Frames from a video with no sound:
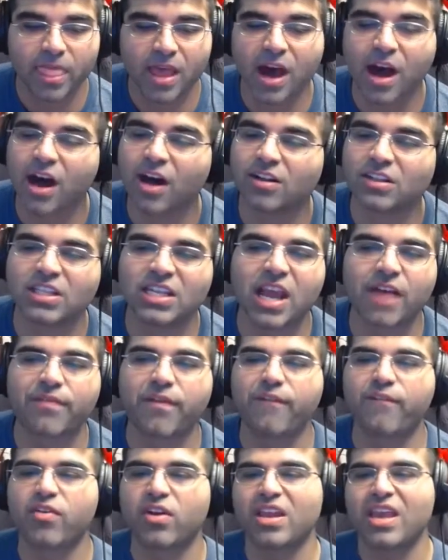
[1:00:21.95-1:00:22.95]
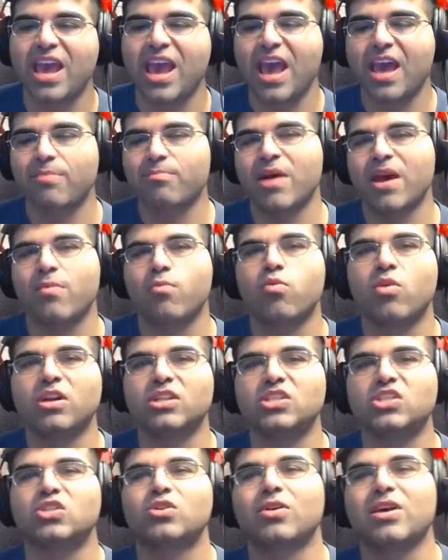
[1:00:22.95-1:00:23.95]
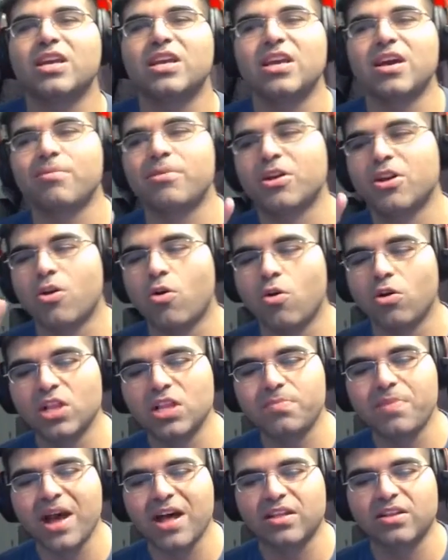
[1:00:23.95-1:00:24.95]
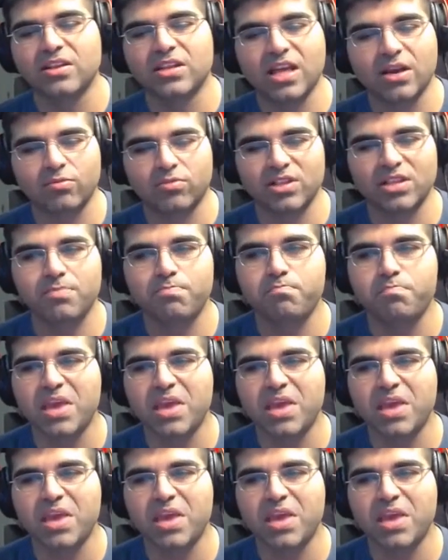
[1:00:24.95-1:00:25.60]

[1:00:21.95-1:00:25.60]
I'll never forget my one story about a Holy Paladin that really